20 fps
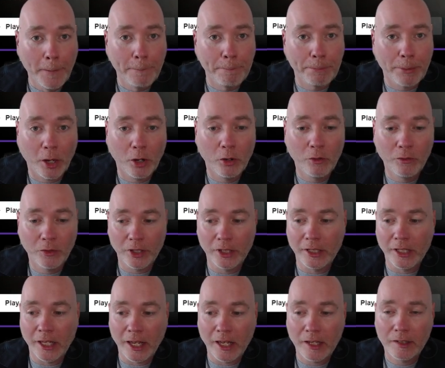over the
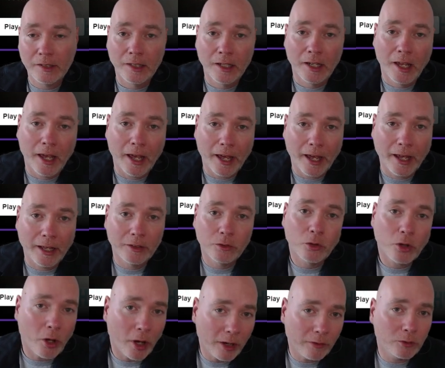years, and
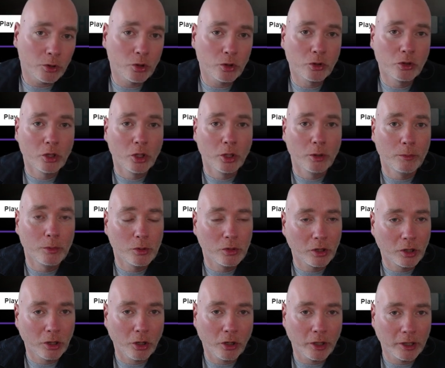although I haven't used
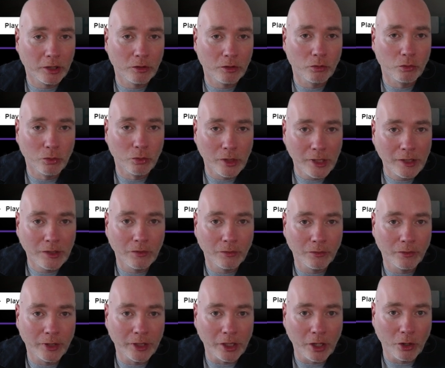music a lot in recent
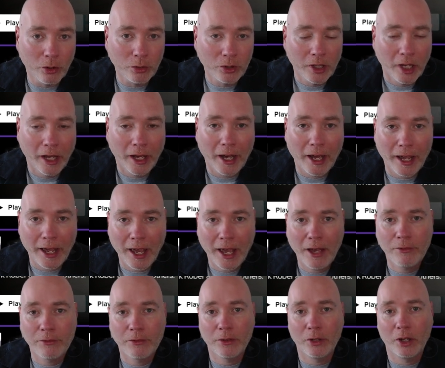videos, I
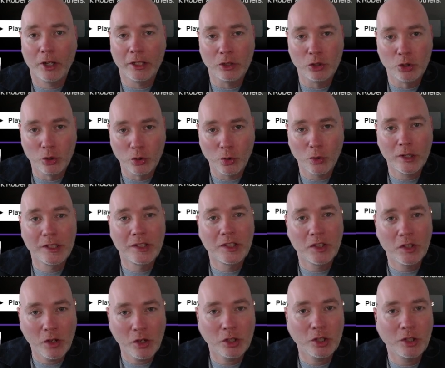have enjoyed
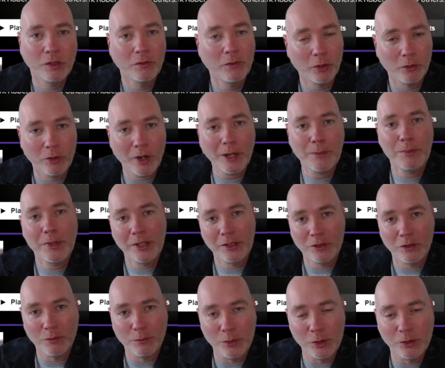searching for the right
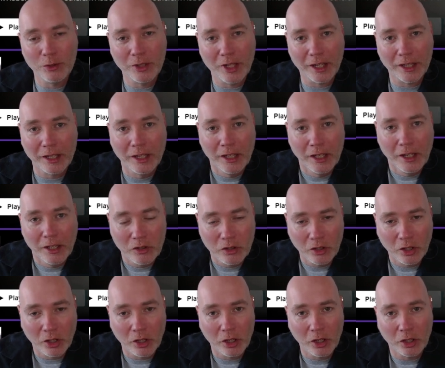piece of music
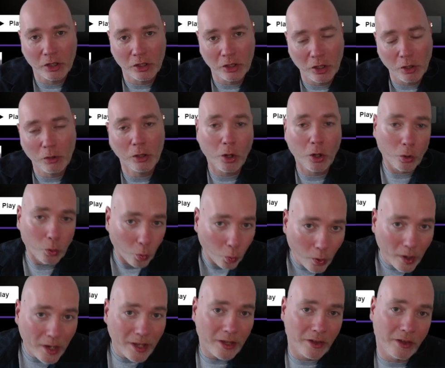to go along
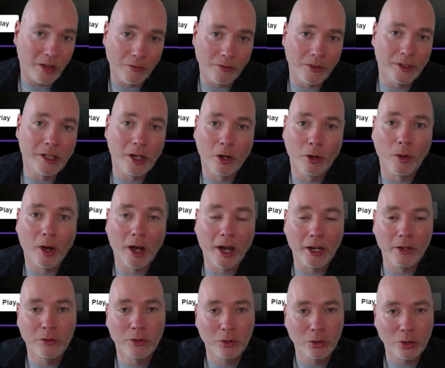with a video
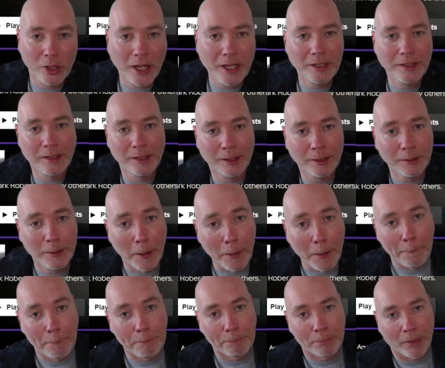I've created.
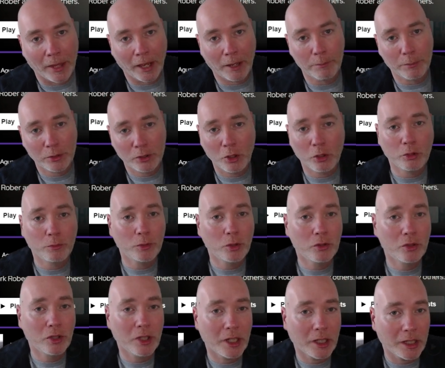And Persona
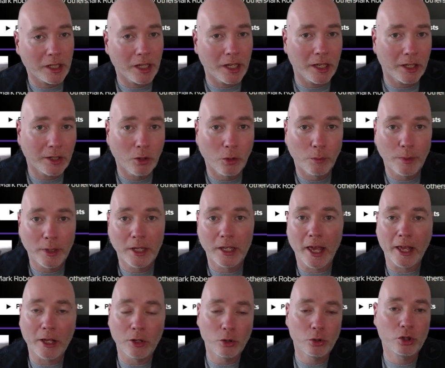Music could be
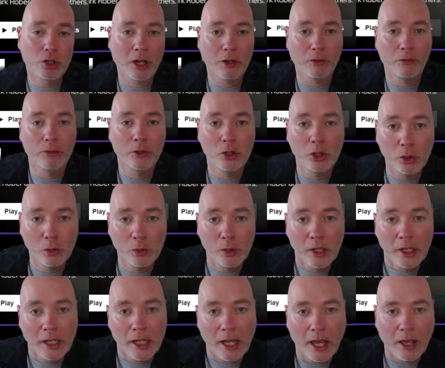a good shout for you
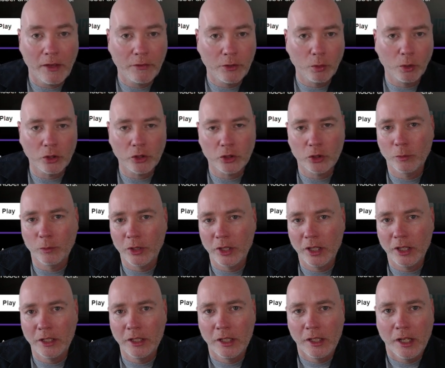if you want
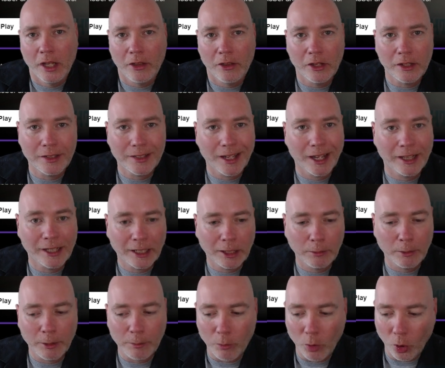something that's a little
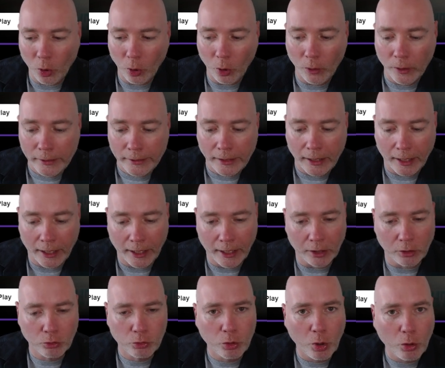bit more
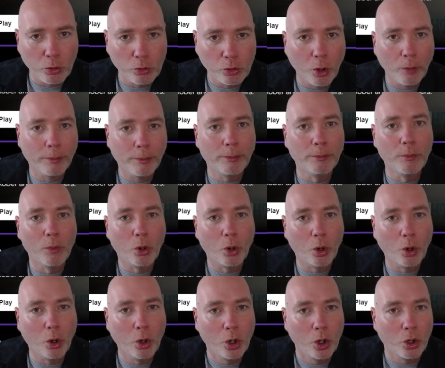grown up,
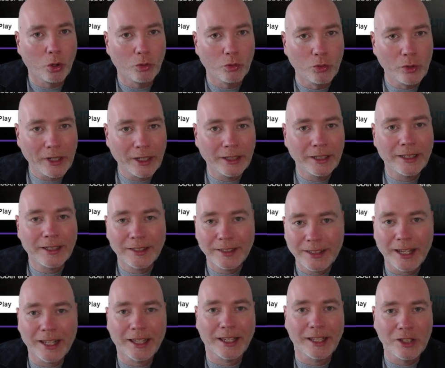more
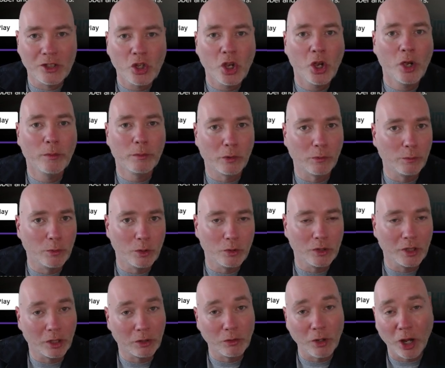realistic in terms of
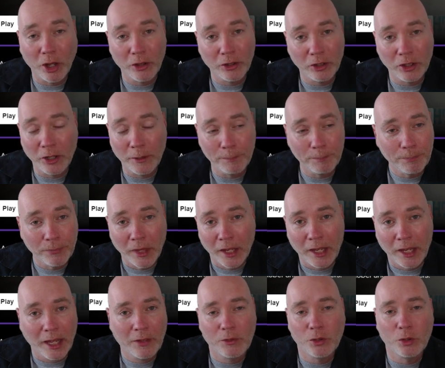music, rather than
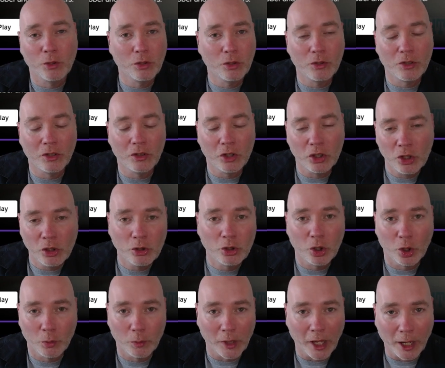if you're using the
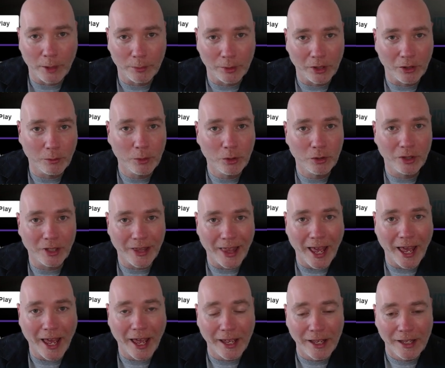YouTube library, the music
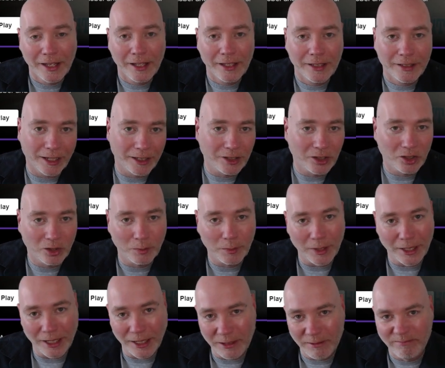there tends to
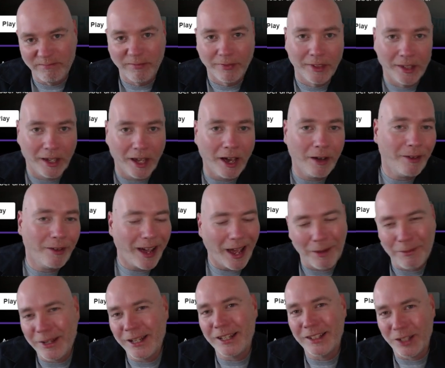be,
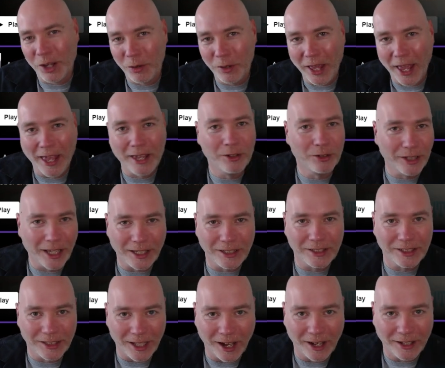it's okay, it'll get you
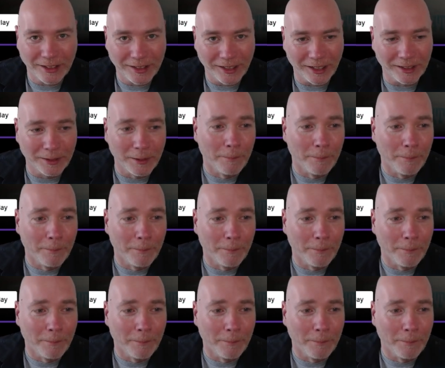started.